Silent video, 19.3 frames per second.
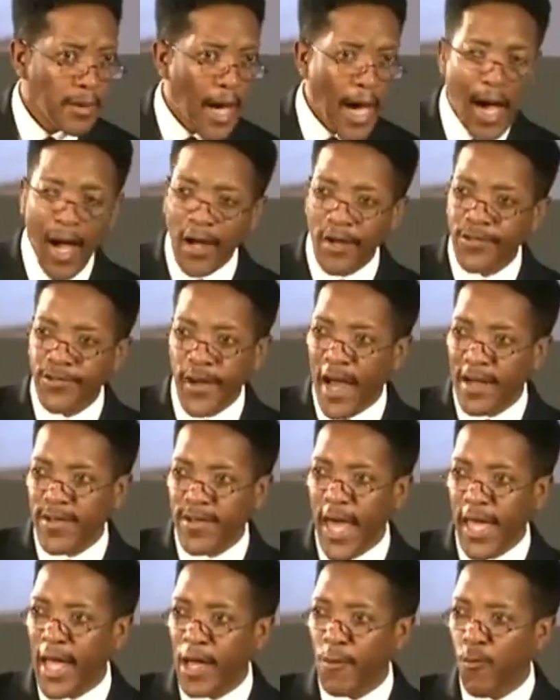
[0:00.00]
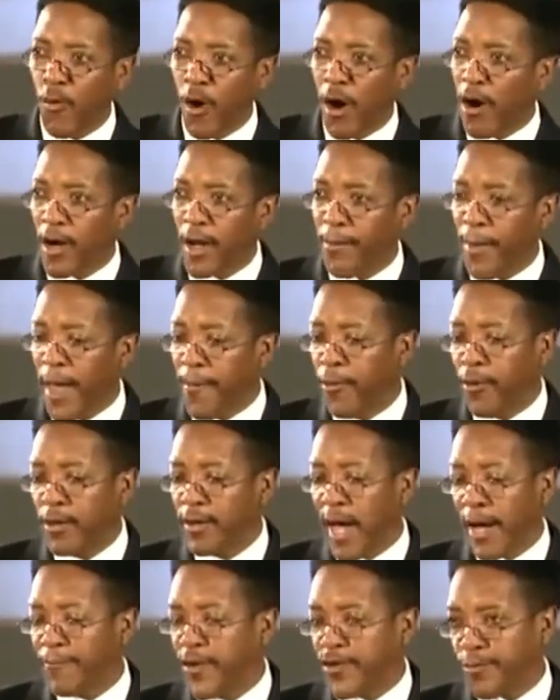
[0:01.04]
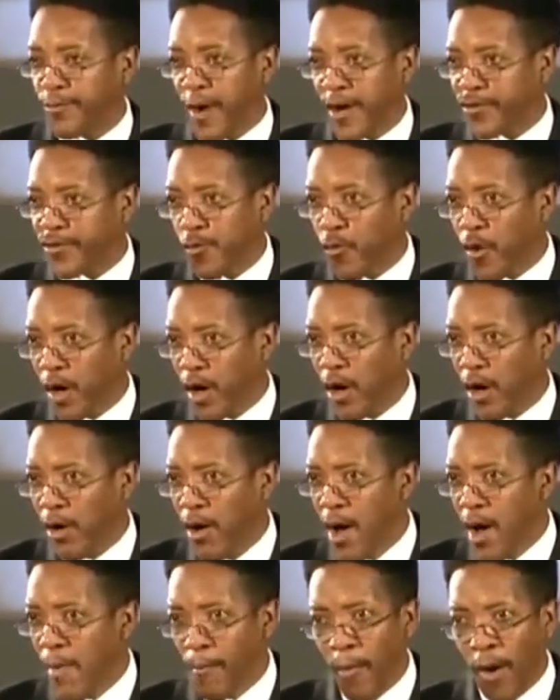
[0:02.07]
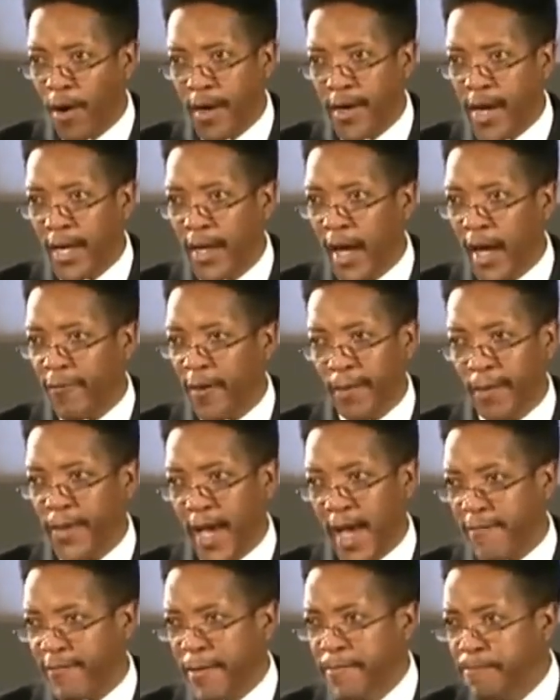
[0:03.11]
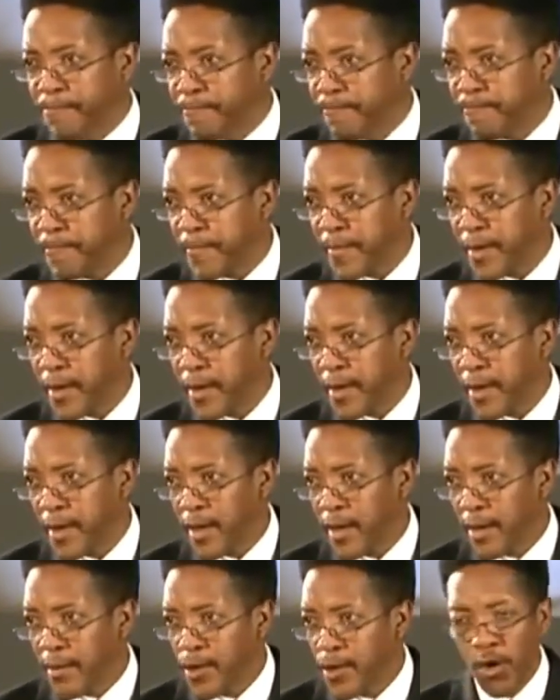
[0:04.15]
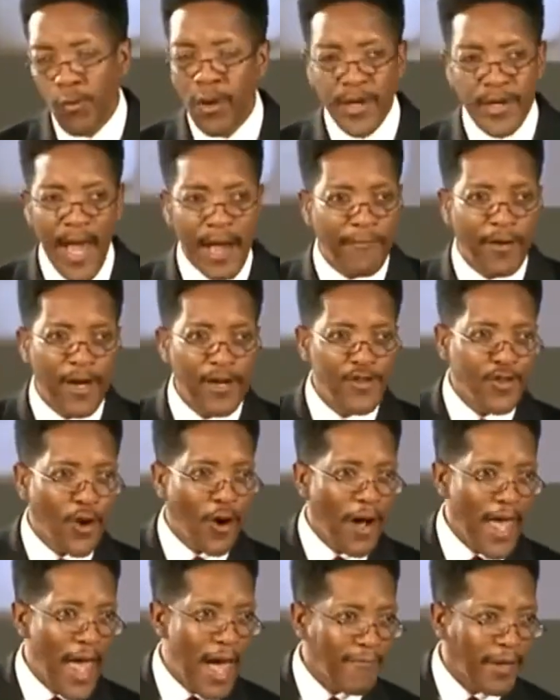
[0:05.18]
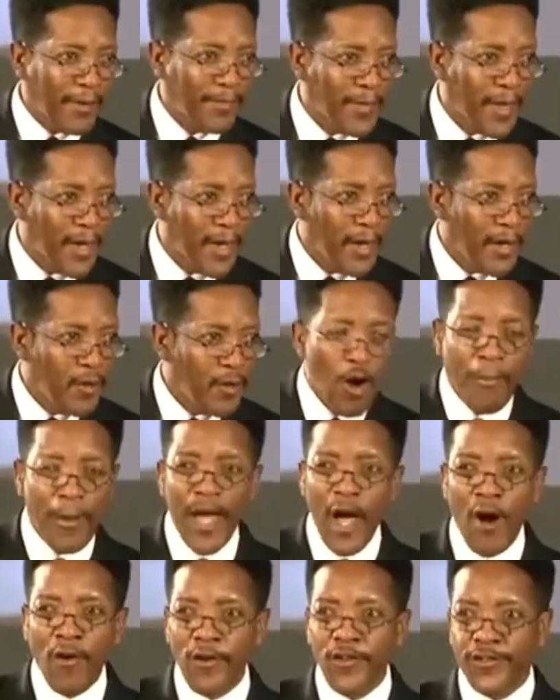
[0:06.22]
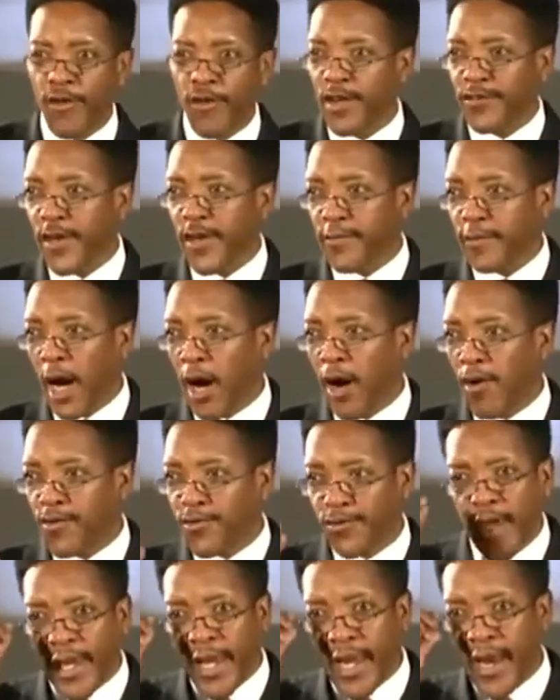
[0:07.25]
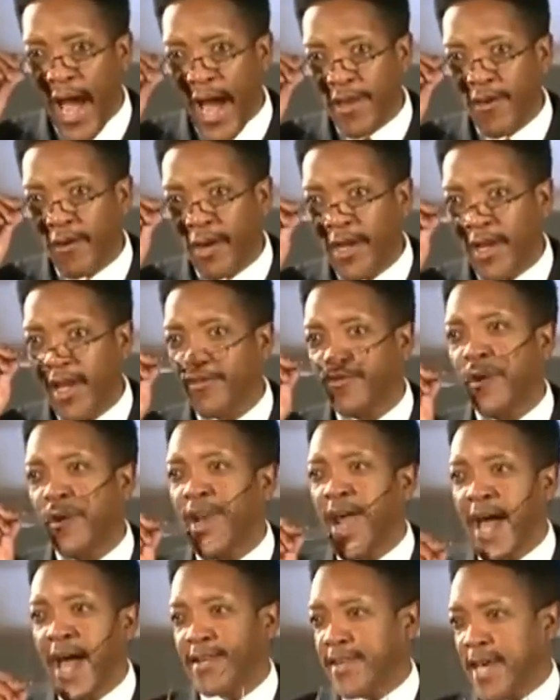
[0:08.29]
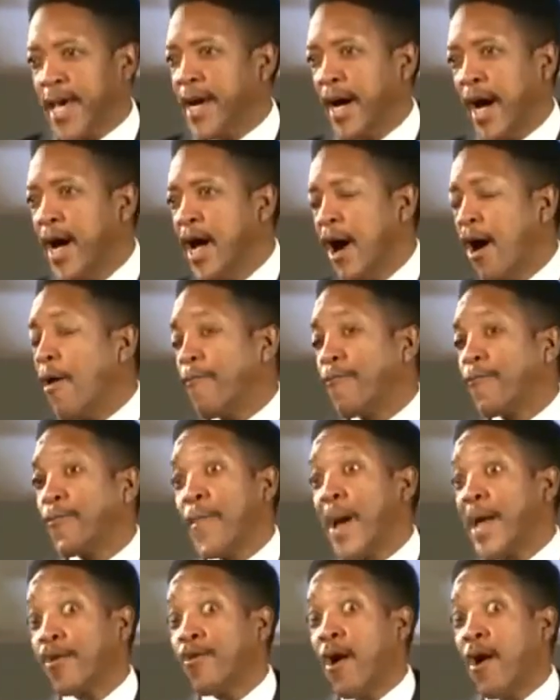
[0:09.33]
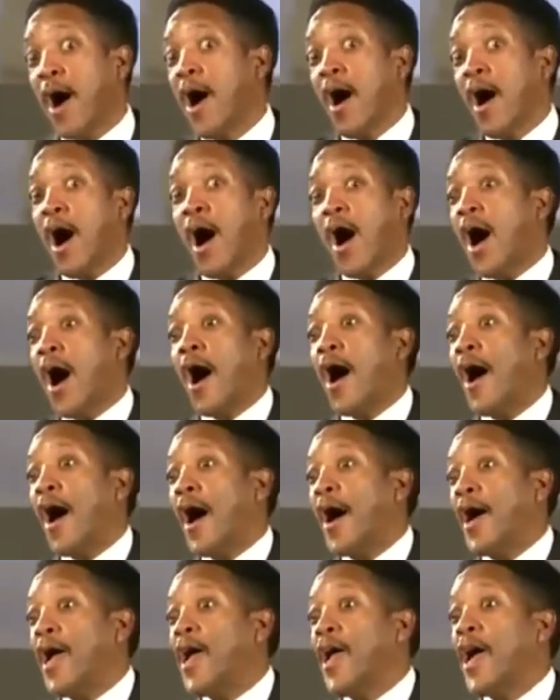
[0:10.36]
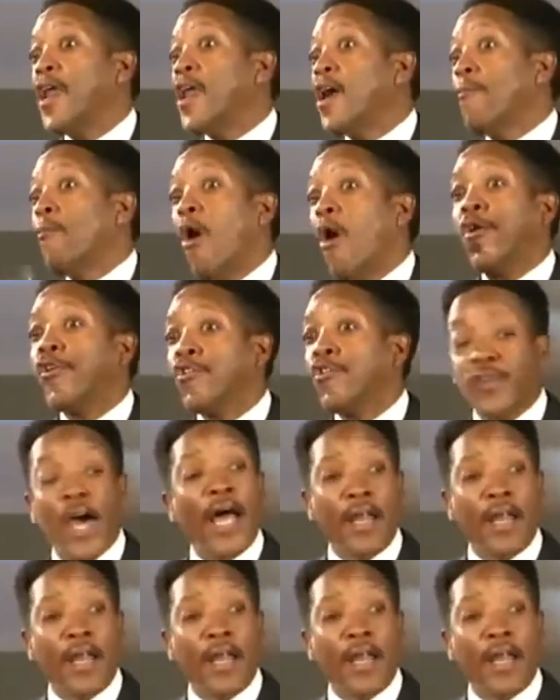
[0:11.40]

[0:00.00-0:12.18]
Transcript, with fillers: God is not taking worldly people who love this present world more than they love Him to heaven. You would never enjoy heaven You'll be on the streets of gold seeking how you can get you an antenna of make you a, a, a, a an immortal